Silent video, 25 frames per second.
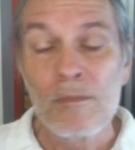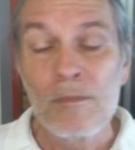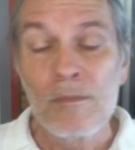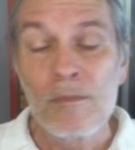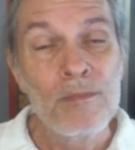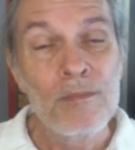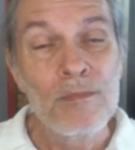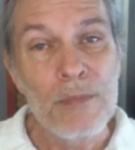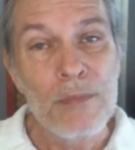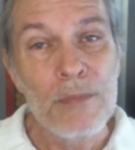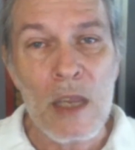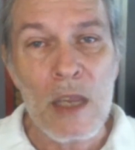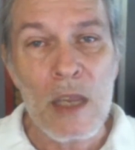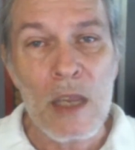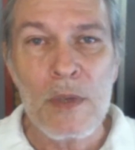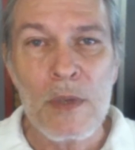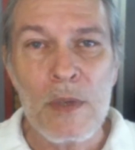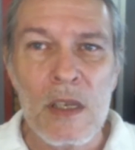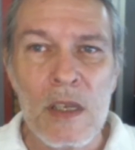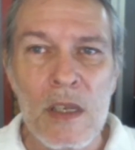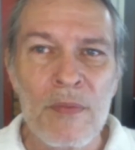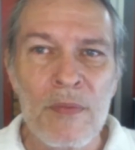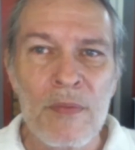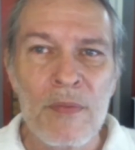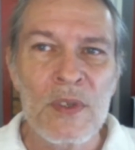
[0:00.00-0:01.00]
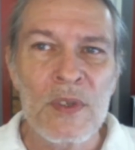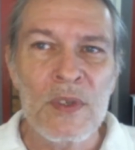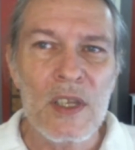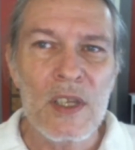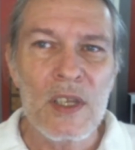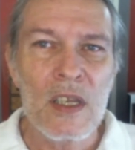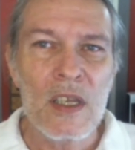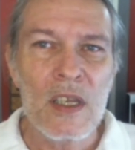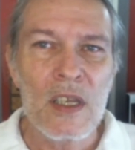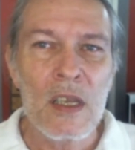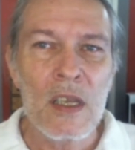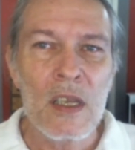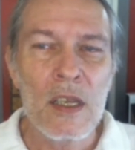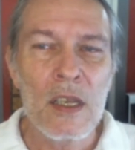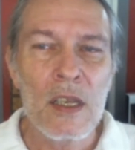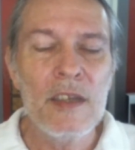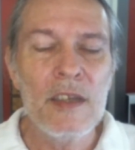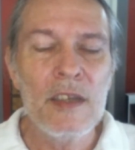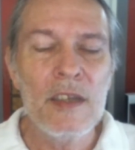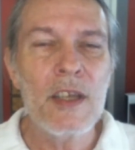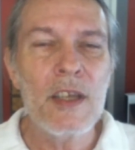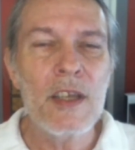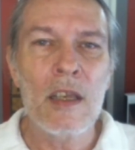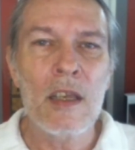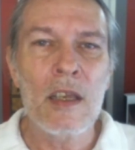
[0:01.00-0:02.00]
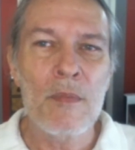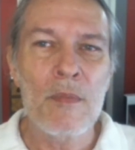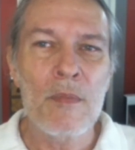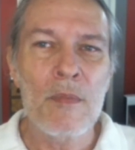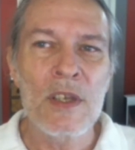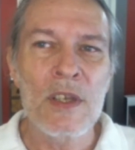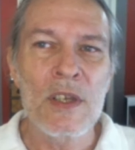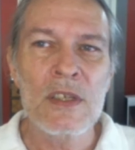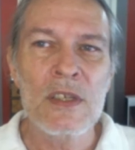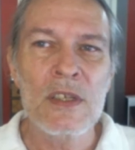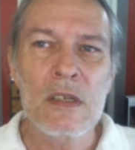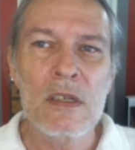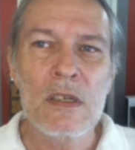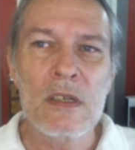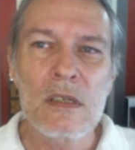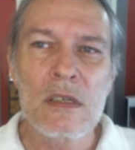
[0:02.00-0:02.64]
maybe even the heat element.